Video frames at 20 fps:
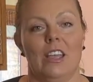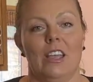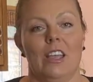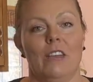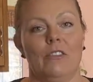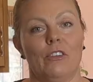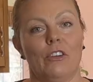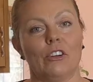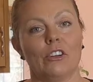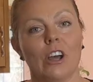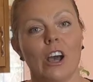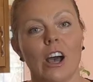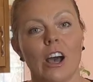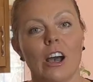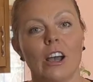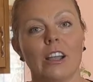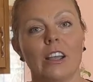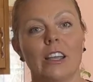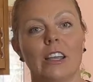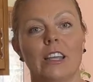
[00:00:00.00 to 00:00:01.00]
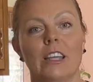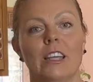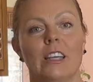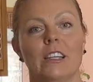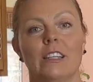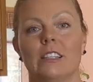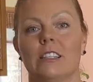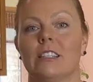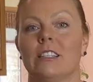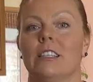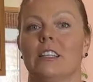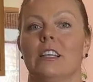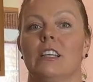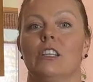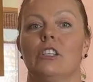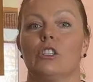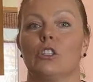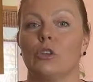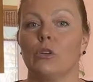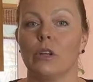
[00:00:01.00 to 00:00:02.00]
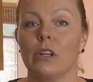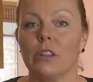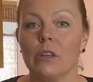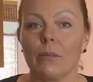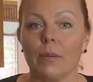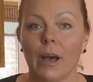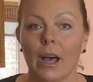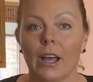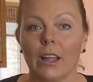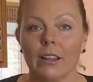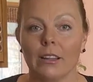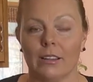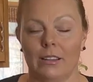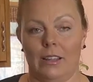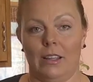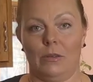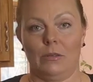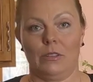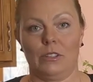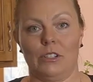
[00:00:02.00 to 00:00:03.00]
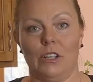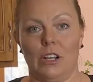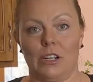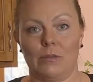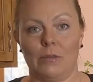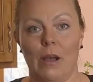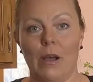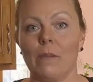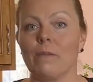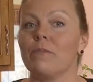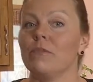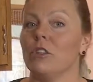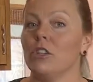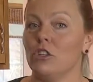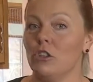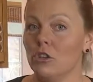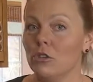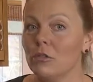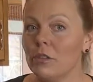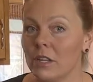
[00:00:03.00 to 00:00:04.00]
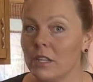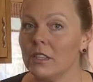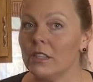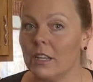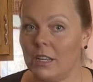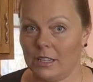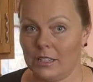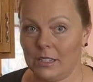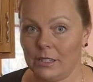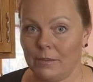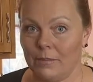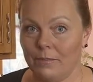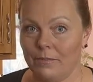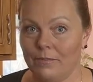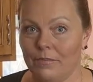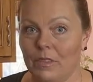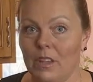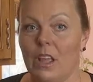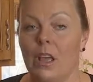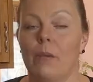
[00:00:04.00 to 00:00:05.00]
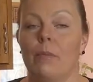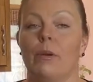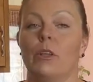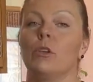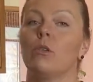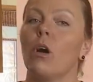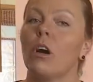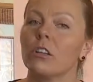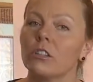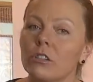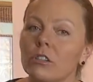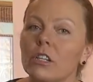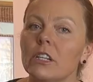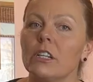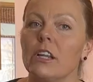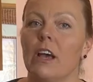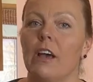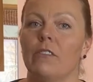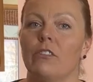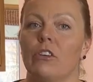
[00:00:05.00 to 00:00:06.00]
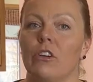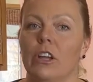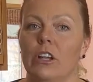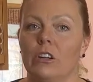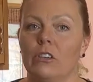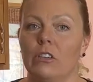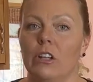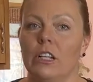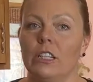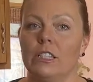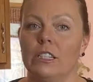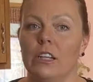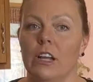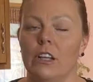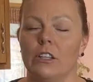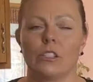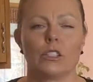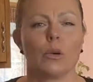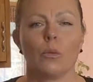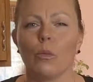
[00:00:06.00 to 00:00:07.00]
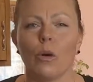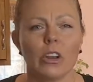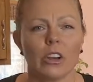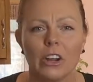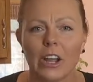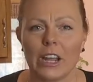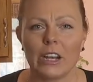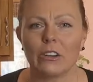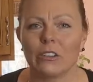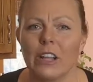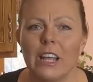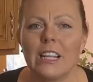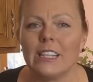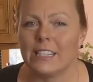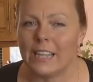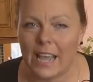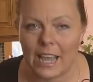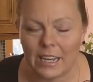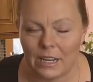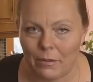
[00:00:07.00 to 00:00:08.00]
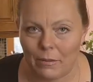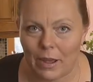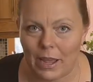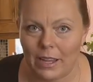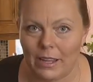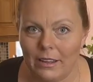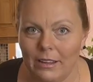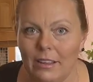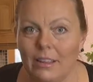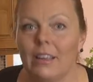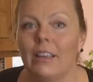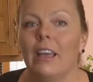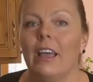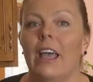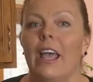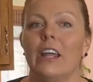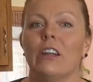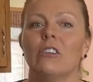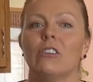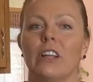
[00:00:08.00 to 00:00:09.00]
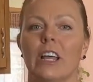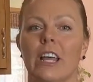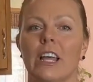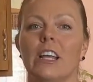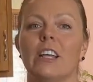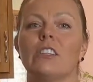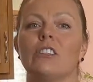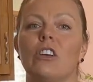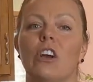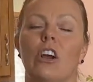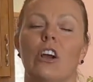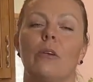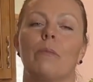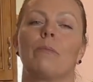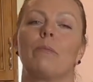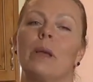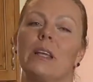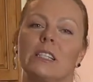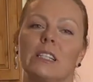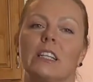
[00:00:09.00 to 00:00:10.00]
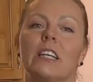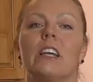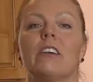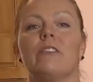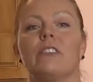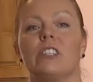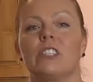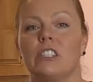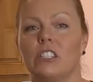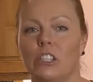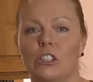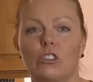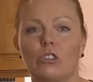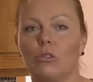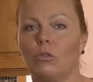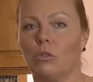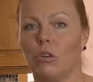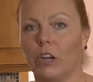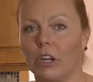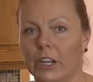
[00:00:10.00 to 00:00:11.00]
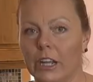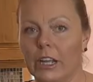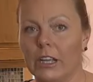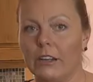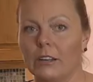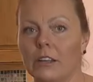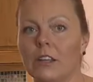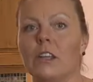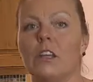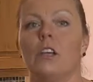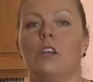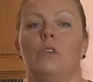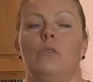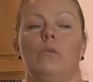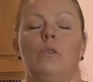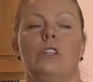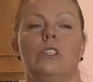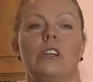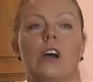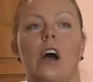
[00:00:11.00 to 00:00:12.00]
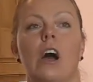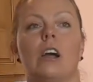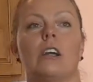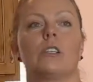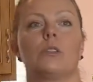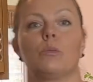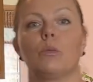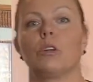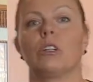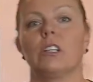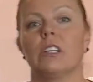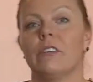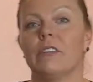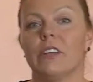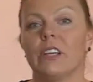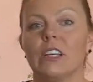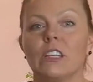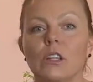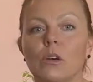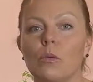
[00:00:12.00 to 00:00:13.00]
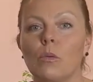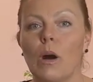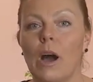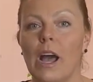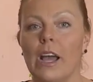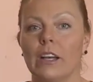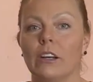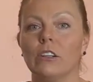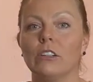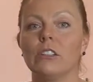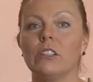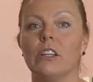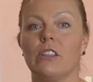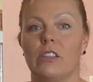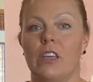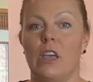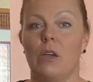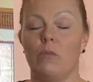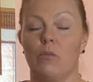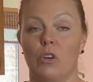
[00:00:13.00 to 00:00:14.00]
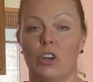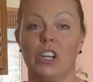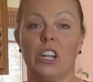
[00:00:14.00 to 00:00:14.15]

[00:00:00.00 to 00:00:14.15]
If your dog is scooting their butt, like we just talked about, then you need this. But you also need to have their anal glands done. So what are anal glands anyway? Anal glands are basically a vestigial organ. When dogs were living in the wild, they would